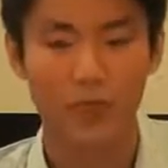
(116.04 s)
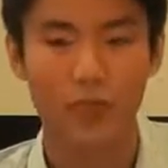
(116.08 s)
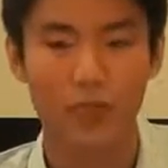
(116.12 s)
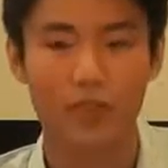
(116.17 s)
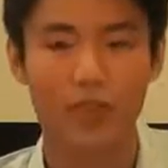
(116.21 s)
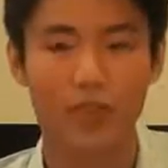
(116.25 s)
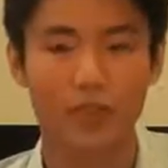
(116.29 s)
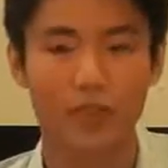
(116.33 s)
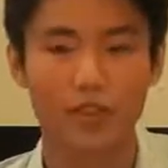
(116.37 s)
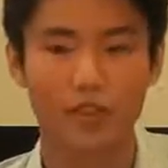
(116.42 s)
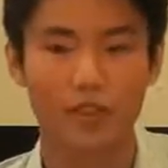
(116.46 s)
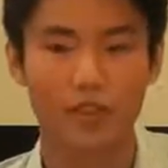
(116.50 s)

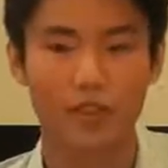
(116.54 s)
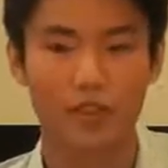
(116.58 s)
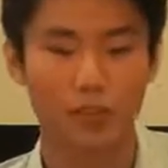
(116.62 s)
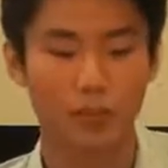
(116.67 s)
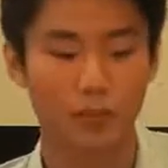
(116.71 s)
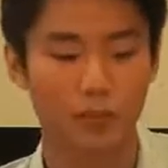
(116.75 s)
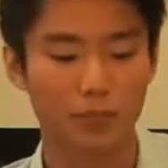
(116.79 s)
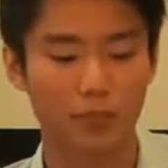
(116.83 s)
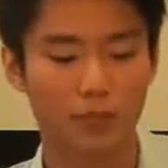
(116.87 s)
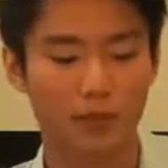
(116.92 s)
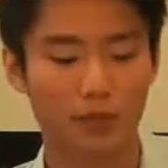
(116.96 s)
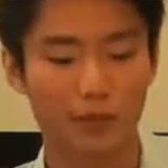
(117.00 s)
the, the,
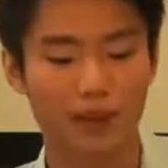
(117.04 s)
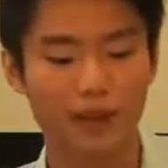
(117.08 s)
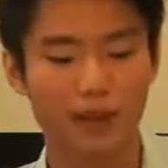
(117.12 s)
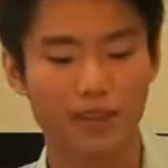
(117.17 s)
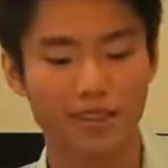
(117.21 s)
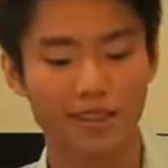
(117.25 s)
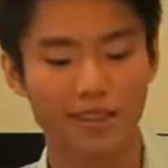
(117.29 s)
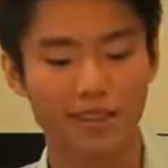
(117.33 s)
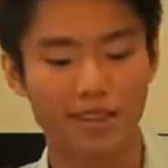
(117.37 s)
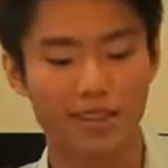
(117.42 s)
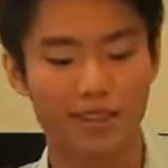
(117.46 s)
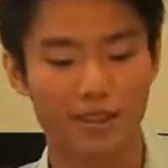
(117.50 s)
the
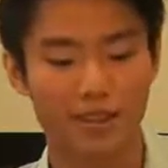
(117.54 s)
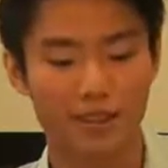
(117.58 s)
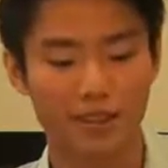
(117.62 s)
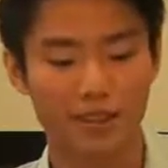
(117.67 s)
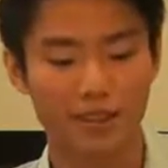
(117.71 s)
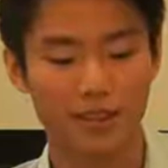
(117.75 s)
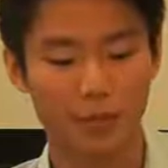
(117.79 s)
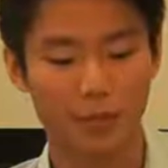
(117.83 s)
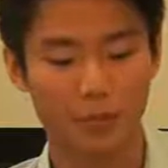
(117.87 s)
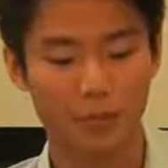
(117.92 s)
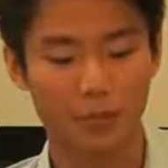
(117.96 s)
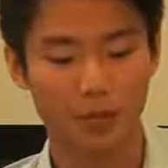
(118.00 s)
main I mean
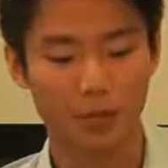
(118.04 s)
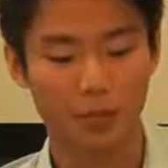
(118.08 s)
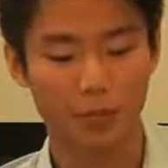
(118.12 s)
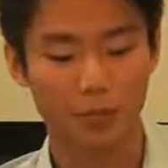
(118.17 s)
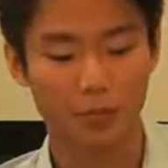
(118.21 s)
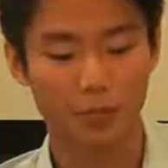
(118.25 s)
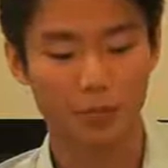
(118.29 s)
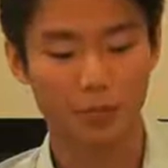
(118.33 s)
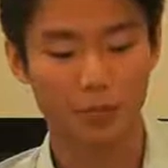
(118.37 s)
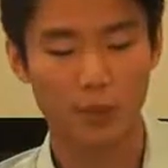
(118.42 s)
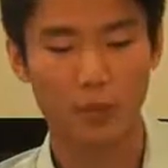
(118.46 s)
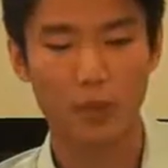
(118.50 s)
the, the,
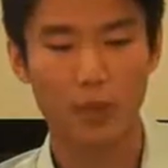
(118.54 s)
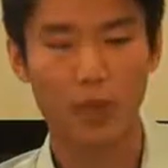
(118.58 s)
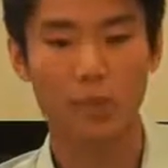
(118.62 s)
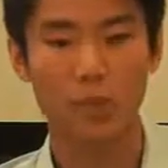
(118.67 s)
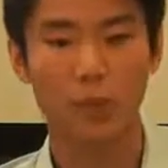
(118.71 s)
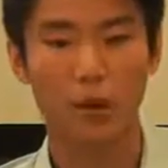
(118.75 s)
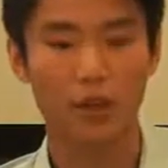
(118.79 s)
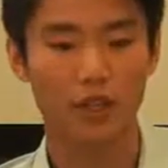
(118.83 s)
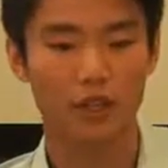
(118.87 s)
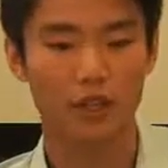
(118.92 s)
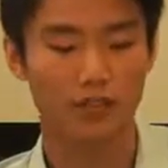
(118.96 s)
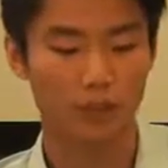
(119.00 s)
the main
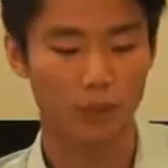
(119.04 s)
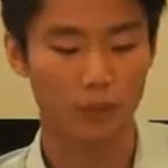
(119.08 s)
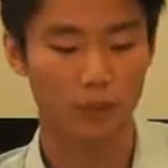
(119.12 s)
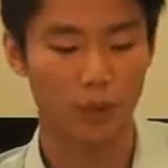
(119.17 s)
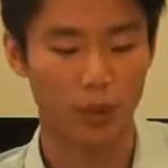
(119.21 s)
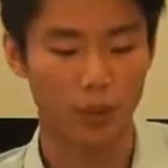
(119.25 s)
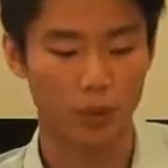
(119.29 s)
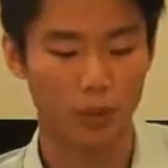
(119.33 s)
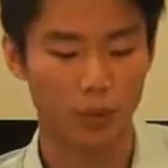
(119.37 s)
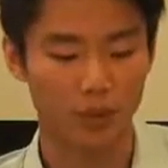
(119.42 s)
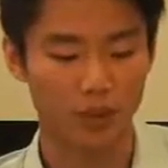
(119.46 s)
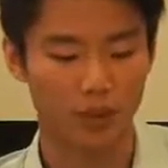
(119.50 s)
body of the
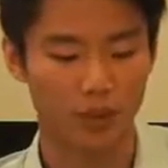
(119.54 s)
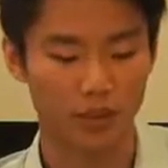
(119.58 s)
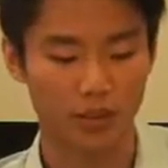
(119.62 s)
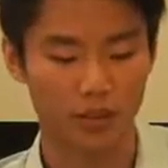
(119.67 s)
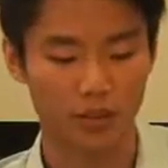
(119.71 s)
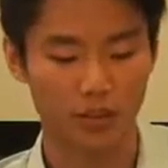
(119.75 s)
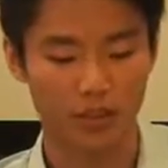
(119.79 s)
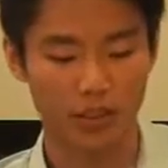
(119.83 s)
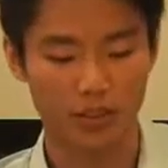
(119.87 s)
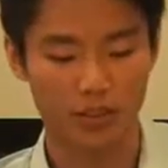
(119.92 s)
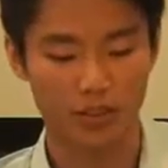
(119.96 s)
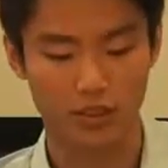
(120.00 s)
poem is
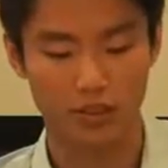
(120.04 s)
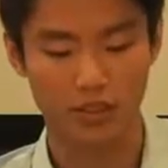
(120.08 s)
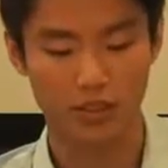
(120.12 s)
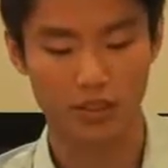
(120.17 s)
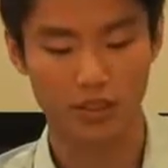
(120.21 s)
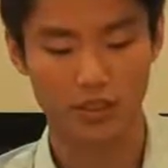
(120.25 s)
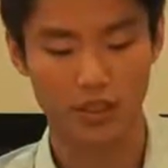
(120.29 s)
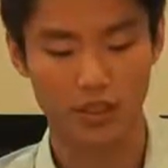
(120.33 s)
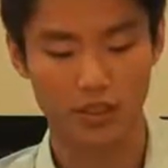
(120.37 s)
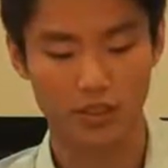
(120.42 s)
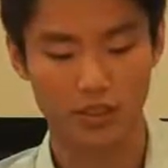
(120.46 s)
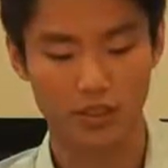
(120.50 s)
still is still the,
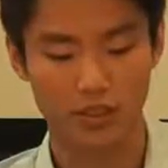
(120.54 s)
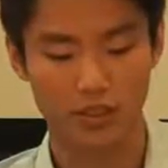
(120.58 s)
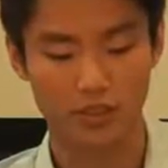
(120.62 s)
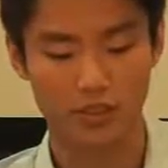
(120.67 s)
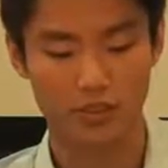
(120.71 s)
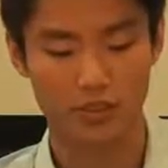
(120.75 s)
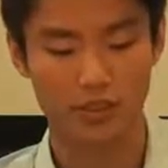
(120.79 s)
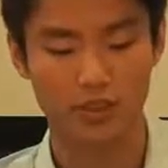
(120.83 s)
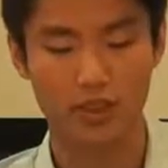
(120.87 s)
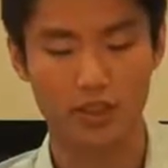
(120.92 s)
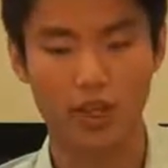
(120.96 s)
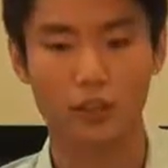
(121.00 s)
is still
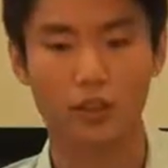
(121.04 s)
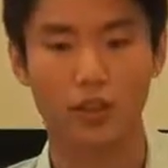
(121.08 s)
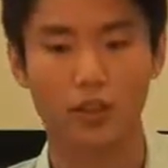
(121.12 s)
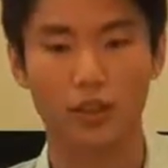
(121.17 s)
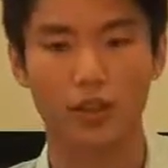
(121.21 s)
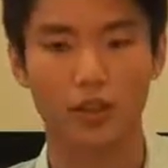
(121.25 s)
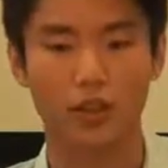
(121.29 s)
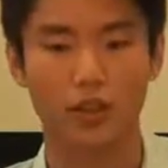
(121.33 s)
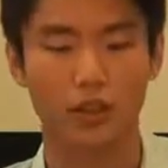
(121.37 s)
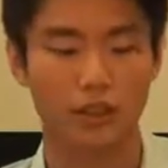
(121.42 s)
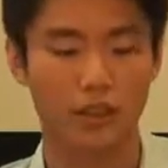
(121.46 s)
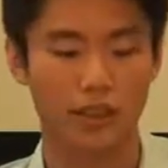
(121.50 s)
the same
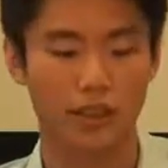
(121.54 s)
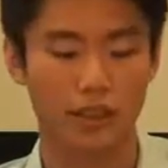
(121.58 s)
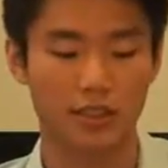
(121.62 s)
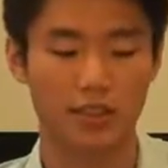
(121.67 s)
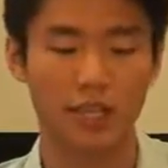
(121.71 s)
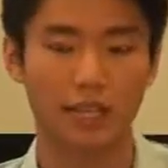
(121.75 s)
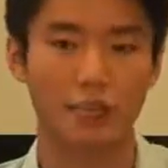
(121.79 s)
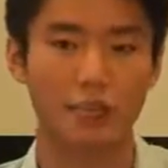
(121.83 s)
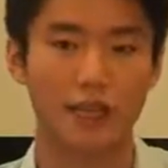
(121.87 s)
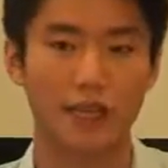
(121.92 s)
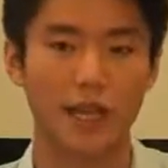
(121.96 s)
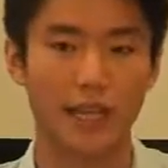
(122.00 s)
because it
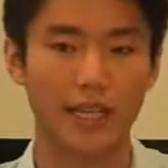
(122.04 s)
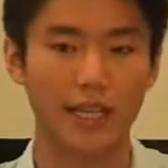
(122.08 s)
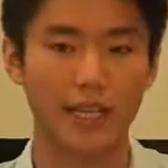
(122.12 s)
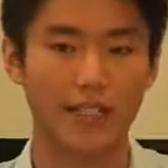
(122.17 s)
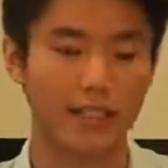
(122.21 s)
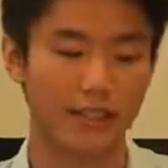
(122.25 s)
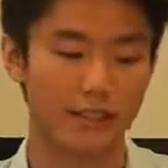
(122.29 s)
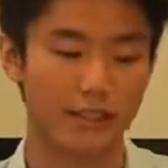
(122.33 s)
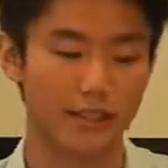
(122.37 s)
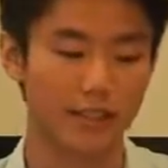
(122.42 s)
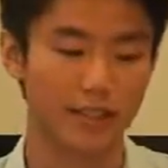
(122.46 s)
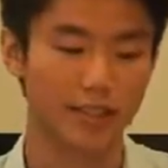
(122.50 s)
starts from an
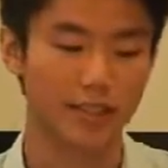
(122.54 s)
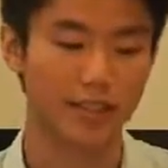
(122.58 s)
idea.